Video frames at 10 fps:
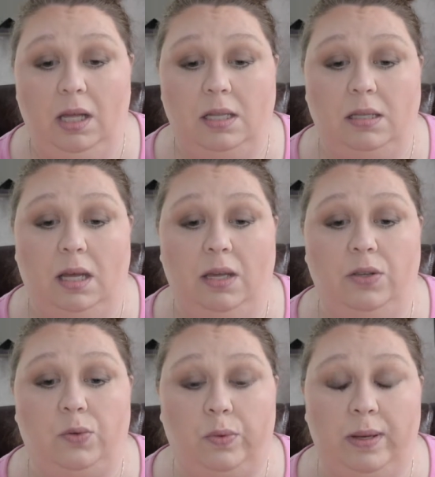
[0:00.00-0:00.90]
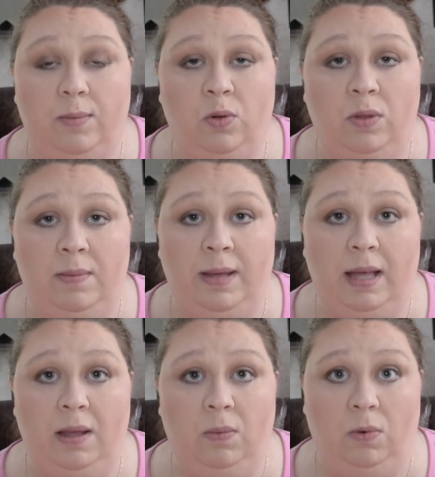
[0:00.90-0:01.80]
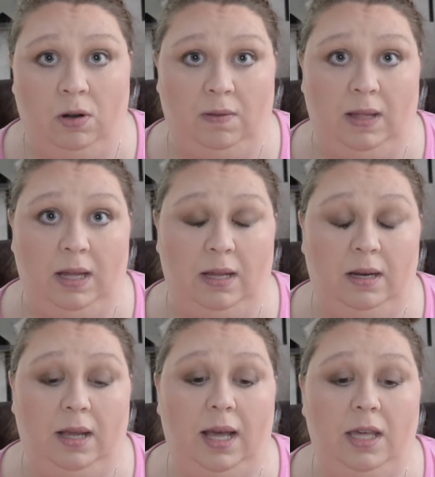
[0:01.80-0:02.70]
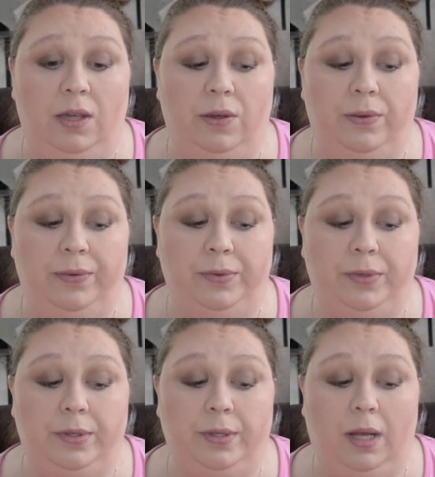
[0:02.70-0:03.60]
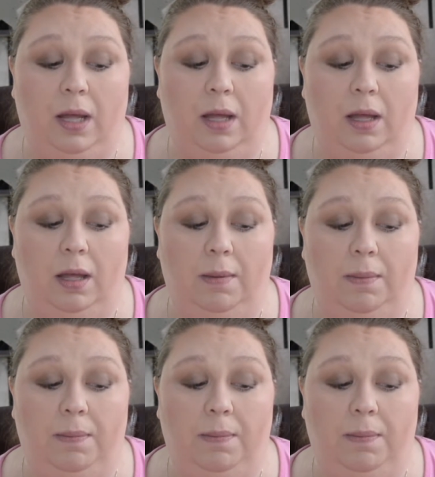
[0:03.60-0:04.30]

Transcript: So I used Rimmel in my waterline. I used uh,